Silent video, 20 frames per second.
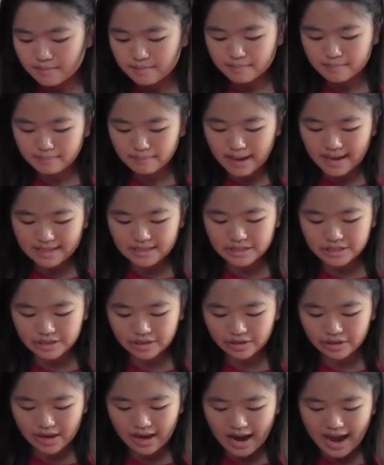
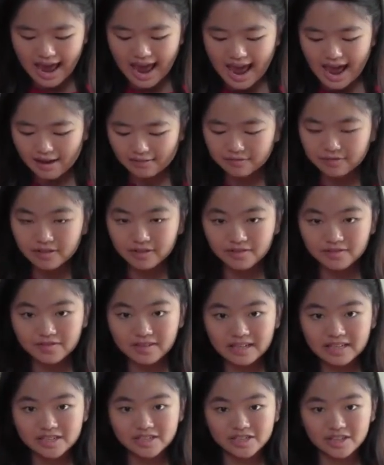measure half of
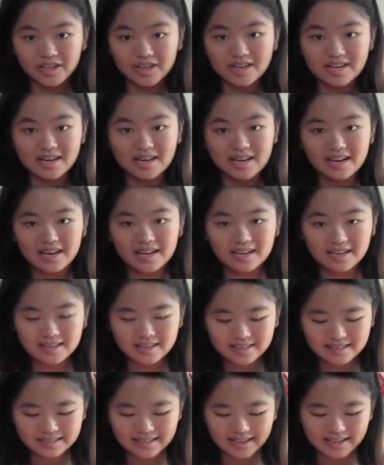the shirt
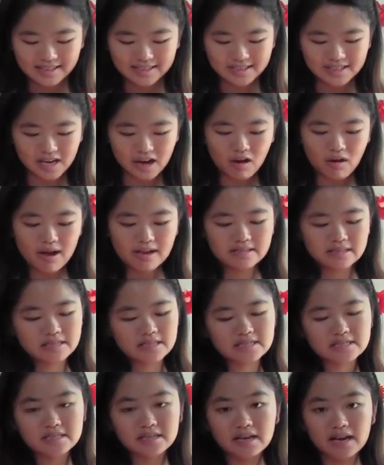like so and
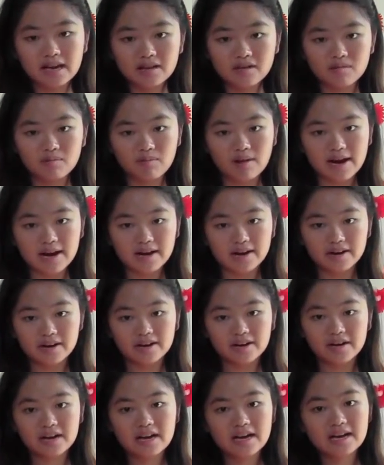just cut
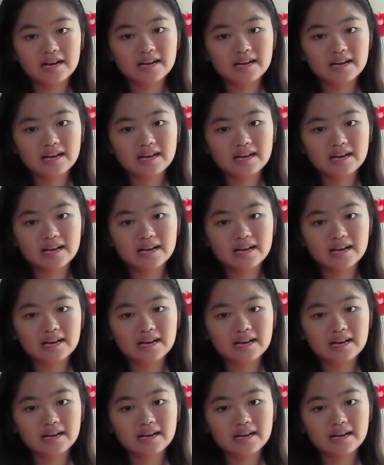where